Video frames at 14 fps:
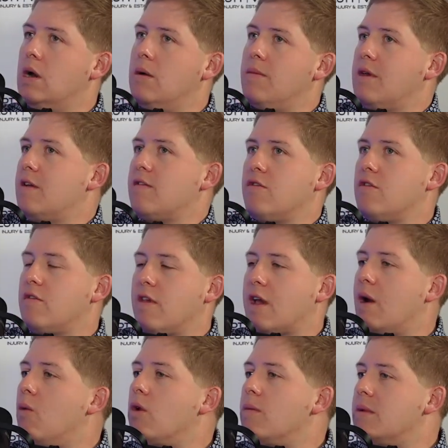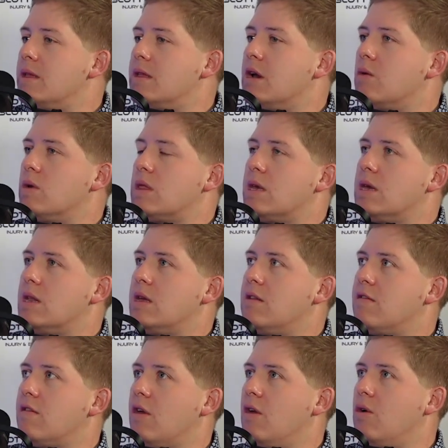because they're just like, I want to be done with it.
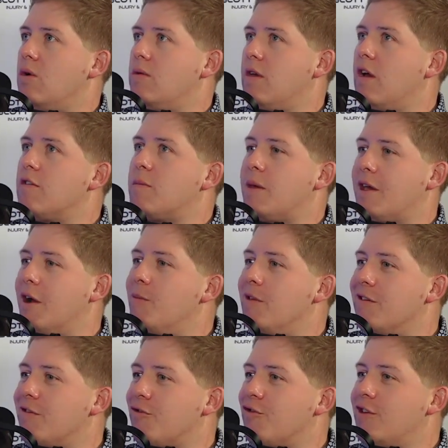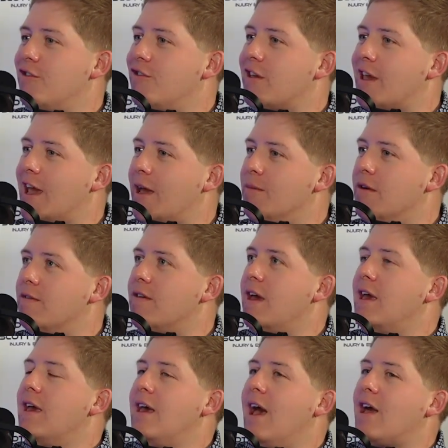And so it does become this strategic game of,
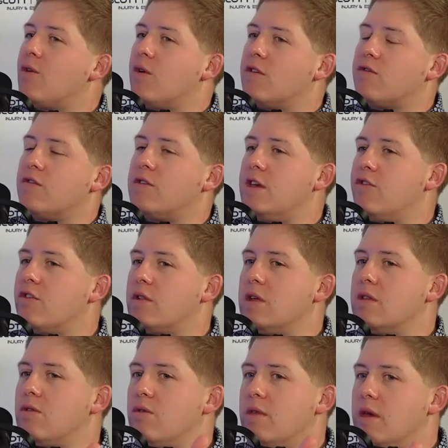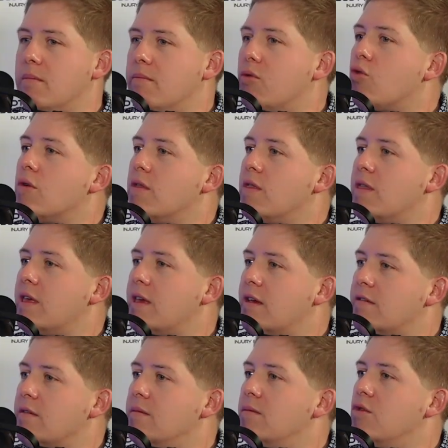how do I strategically do the important
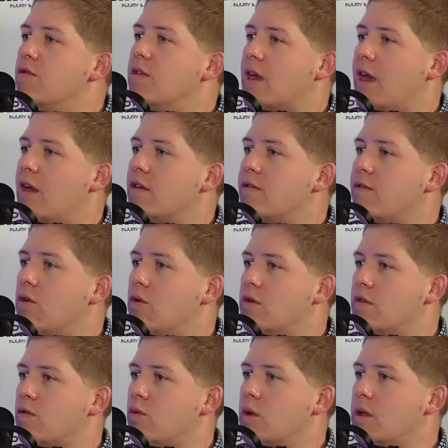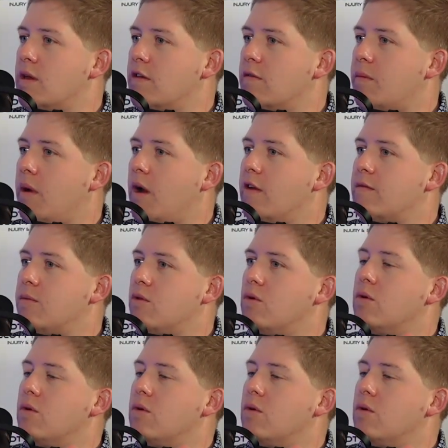things and move the case forward as quickly as possible,